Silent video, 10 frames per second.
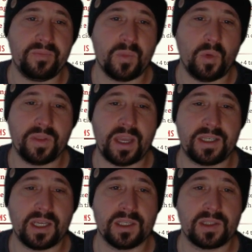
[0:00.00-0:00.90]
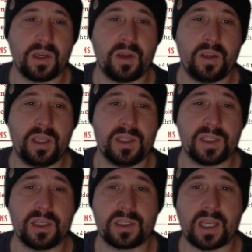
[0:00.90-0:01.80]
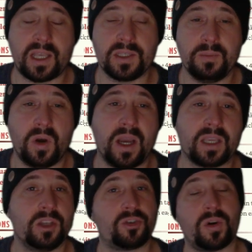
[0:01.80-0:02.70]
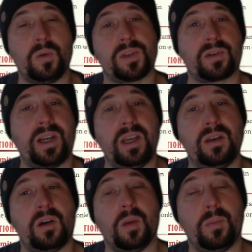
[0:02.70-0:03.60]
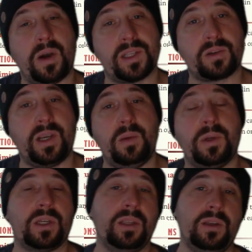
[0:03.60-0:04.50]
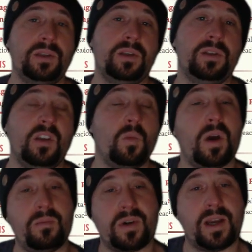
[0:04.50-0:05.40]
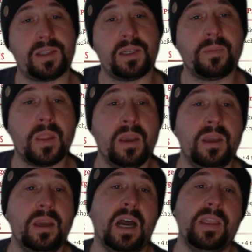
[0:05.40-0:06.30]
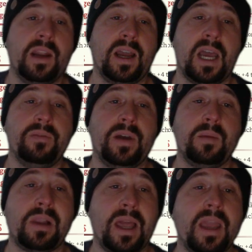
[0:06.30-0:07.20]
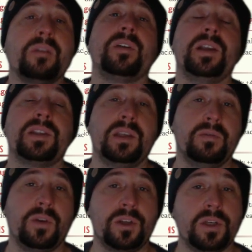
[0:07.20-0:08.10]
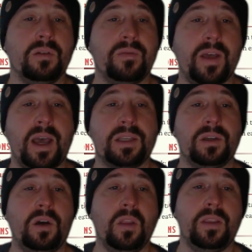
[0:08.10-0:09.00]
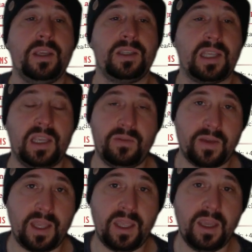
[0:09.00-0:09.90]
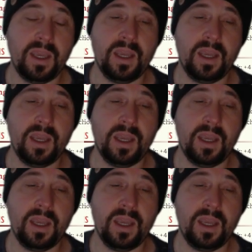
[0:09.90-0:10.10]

what that does though is it has my control screen on my screen, which I use using one browser. And then I have a player-facing version of that on the TV.